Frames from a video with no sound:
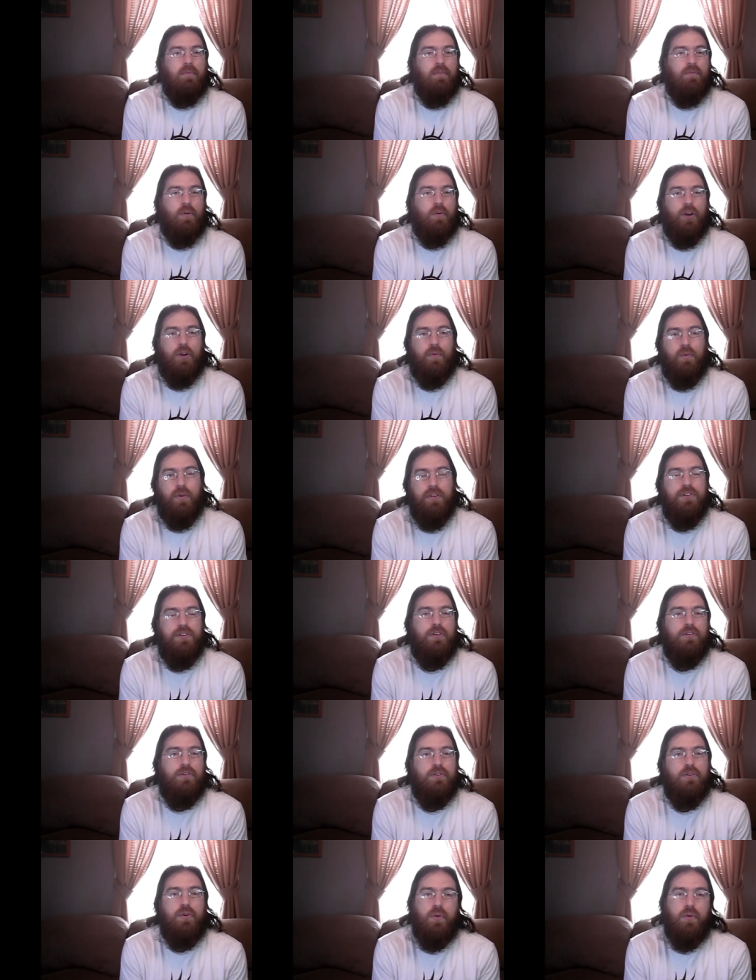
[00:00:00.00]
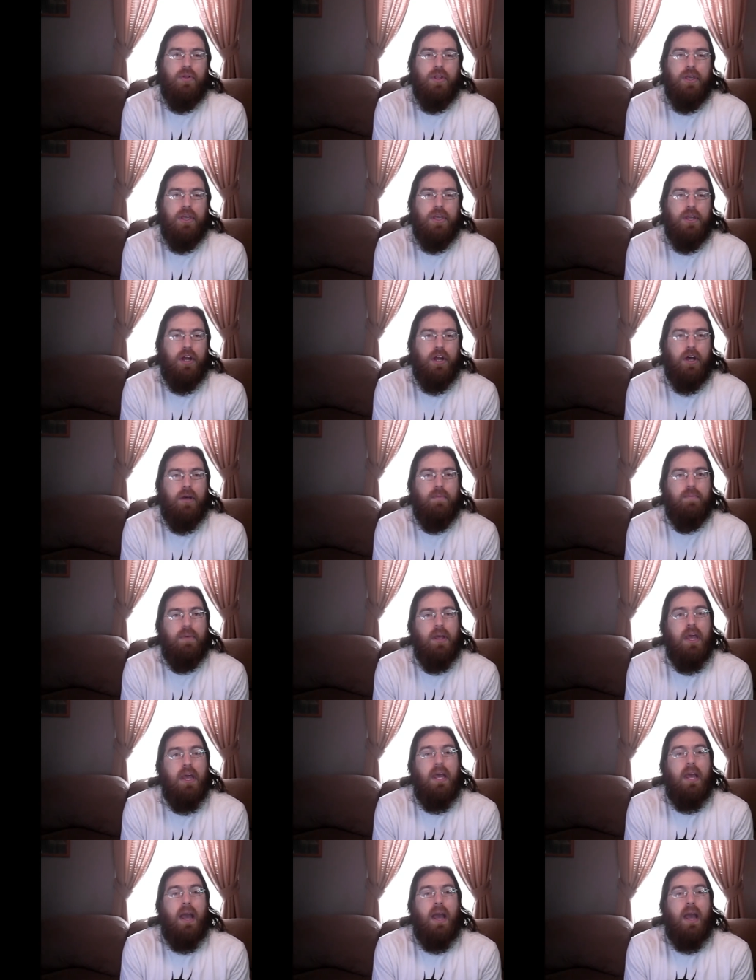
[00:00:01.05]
before anyone starts Googling it up,